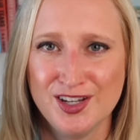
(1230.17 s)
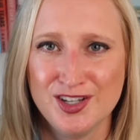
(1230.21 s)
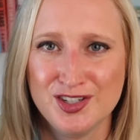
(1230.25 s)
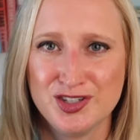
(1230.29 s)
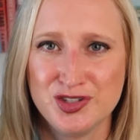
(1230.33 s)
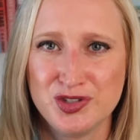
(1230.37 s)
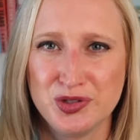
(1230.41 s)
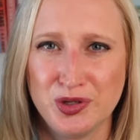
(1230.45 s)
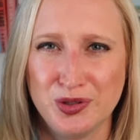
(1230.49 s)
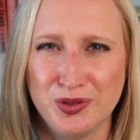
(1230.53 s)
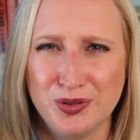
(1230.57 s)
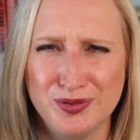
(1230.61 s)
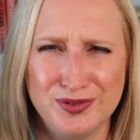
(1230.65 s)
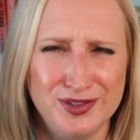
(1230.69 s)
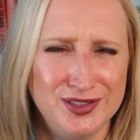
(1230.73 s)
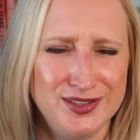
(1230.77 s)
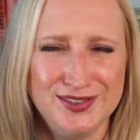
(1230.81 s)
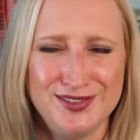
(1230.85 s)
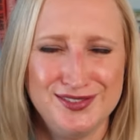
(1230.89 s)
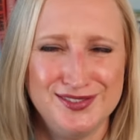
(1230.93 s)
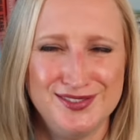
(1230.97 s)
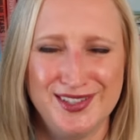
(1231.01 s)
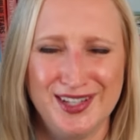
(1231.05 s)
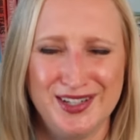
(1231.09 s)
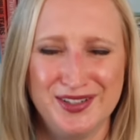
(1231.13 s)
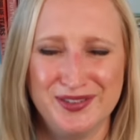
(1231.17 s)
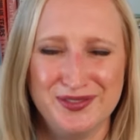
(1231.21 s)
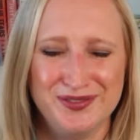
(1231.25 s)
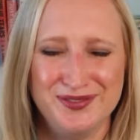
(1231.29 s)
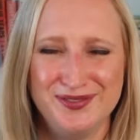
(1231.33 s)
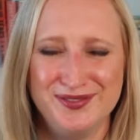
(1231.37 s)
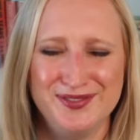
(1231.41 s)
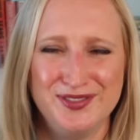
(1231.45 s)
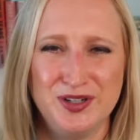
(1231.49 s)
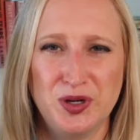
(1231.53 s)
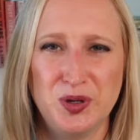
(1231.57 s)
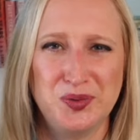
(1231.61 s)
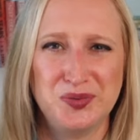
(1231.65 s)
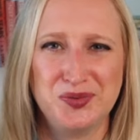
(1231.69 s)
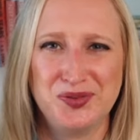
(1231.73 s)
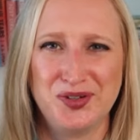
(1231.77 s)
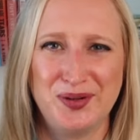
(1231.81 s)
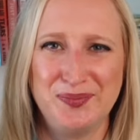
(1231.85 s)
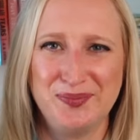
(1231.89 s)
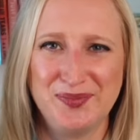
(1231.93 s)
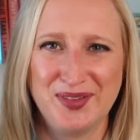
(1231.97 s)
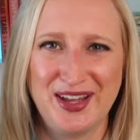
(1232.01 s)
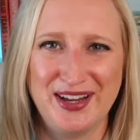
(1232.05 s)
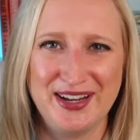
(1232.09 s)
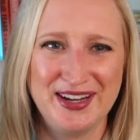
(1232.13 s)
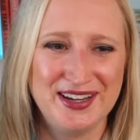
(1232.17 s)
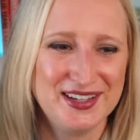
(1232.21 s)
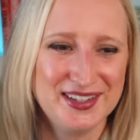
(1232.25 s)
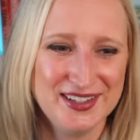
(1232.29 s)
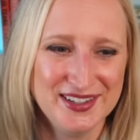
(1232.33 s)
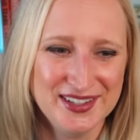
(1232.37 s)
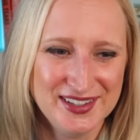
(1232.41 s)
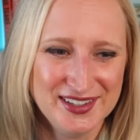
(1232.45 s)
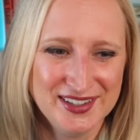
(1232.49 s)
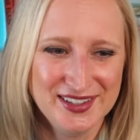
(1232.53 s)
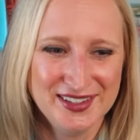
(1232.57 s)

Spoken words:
So I don't know if I'm like